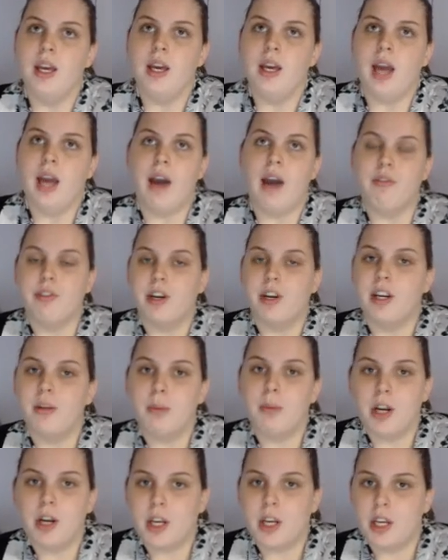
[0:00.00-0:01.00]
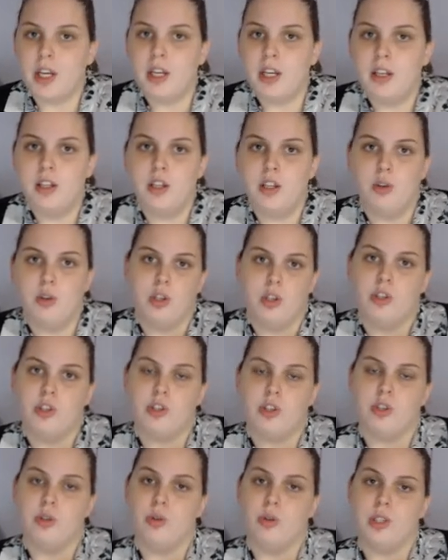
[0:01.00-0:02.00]
African American, you could
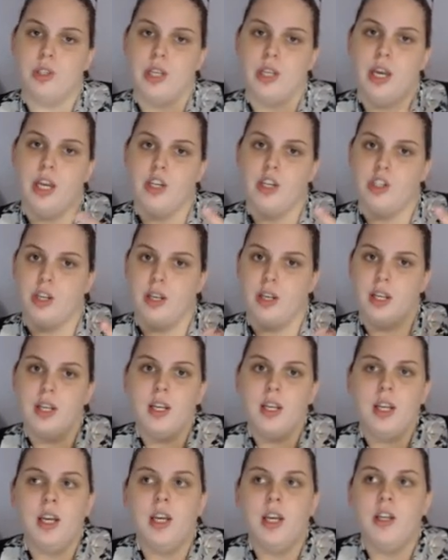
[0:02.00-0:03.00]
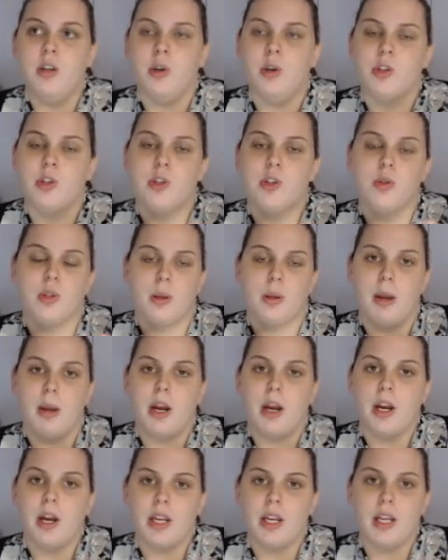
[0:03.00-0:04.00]
choose Asian Indian, you could choose
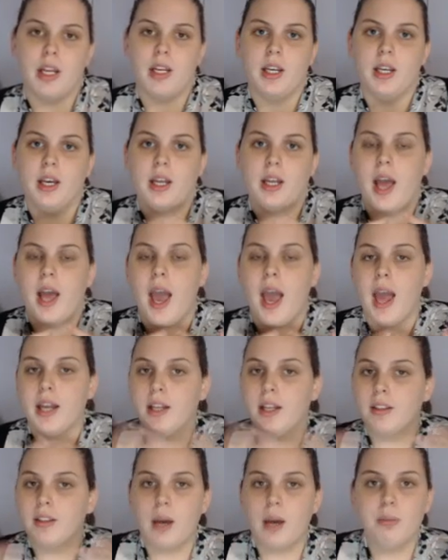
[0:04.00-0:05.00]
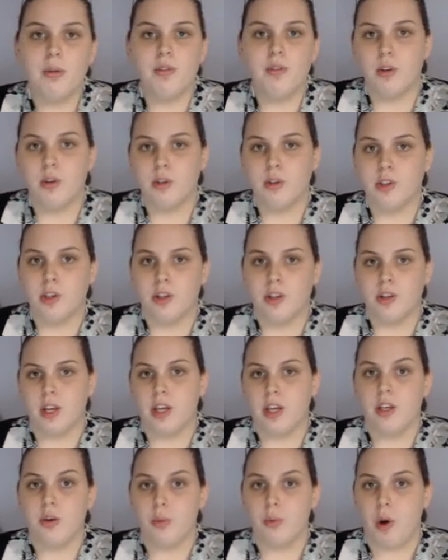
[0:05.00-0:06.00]
American Indian, any type of culture
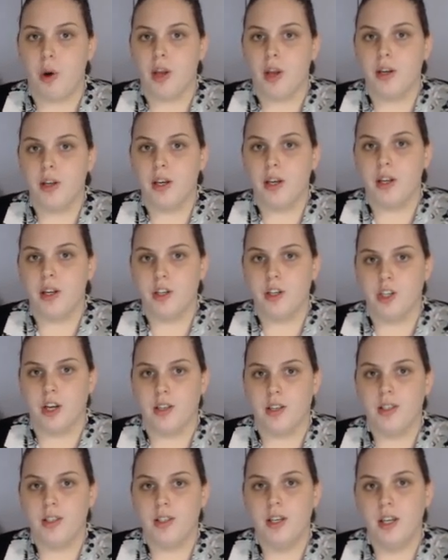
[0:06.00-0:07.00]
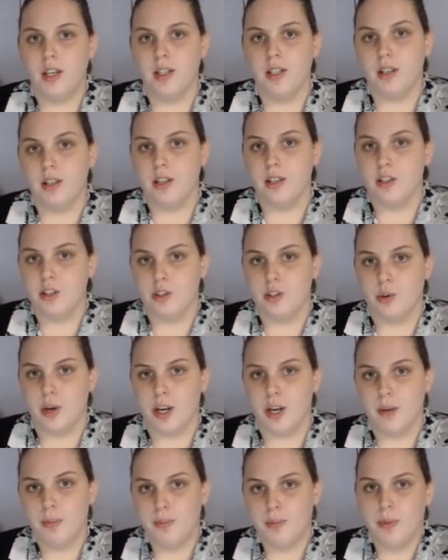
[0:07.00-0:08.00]
that you want, and adjust it into this
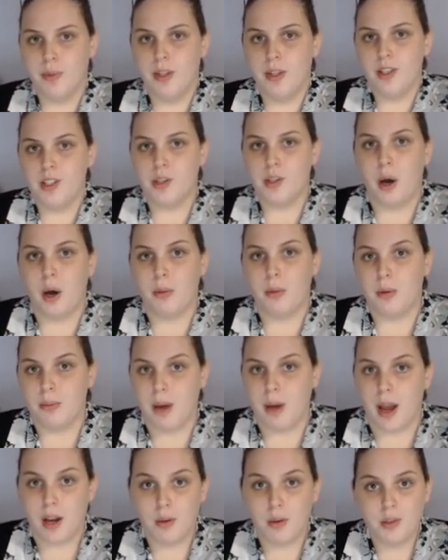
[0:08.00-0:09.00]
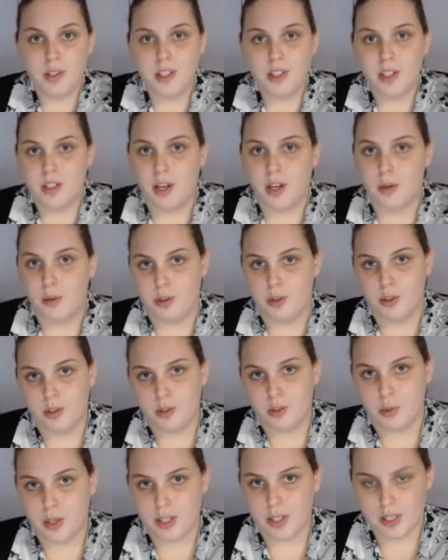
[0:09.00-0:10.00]
story. So I'll be back once you're done with your
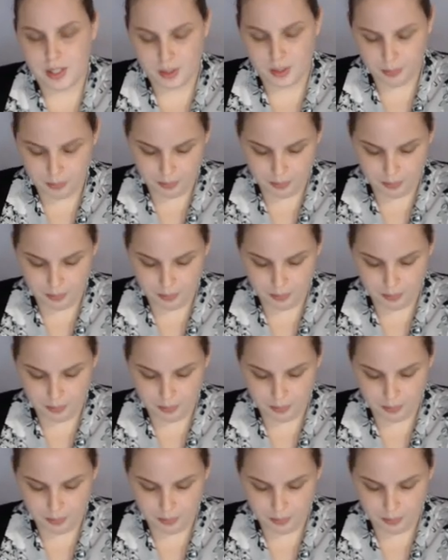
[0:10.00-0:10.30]
stories.